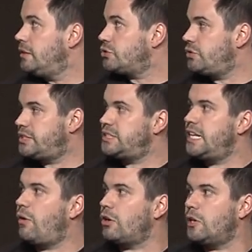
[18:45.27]
So this is
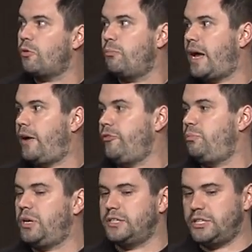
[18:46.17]
now our lower bound,
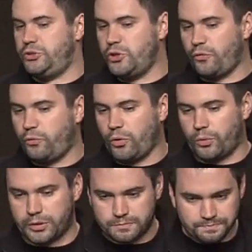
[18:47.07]
because as you go
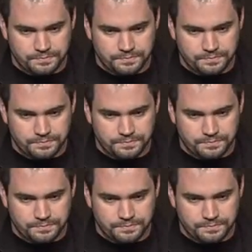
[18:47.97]
forward